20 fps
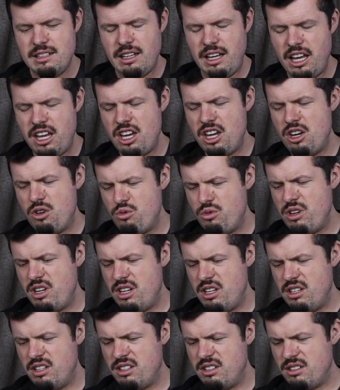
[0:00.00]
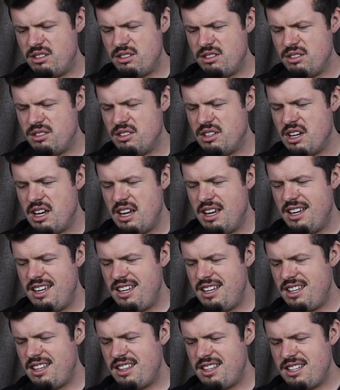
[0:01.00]
Aerials
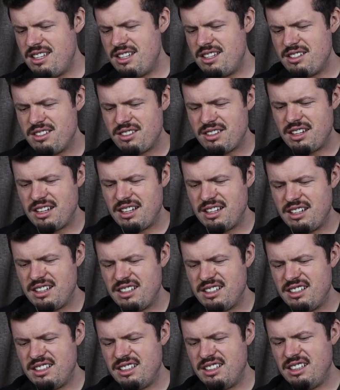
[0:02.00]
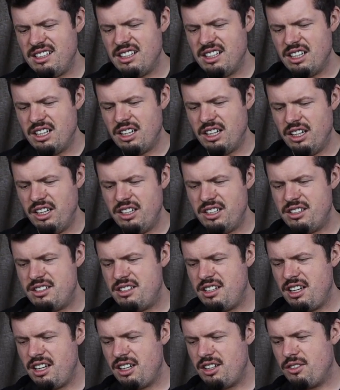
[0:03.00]
in the sky.
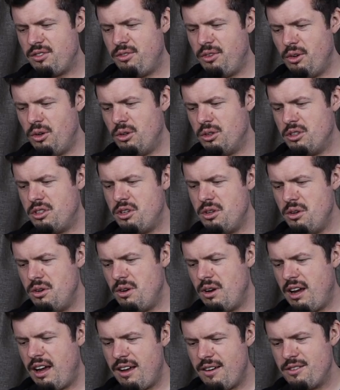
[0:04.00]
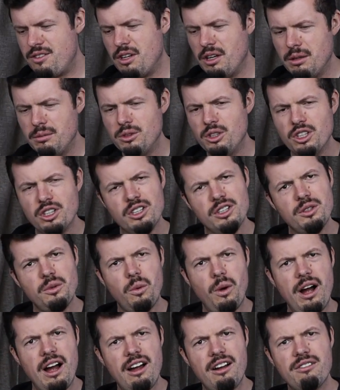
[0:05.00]
It takes four to have some good
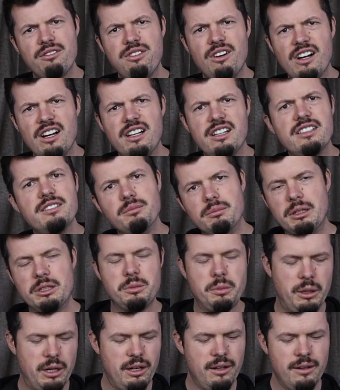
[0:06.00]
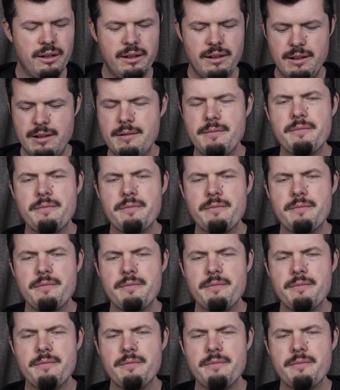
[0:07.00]
Wi-Fi. Much better.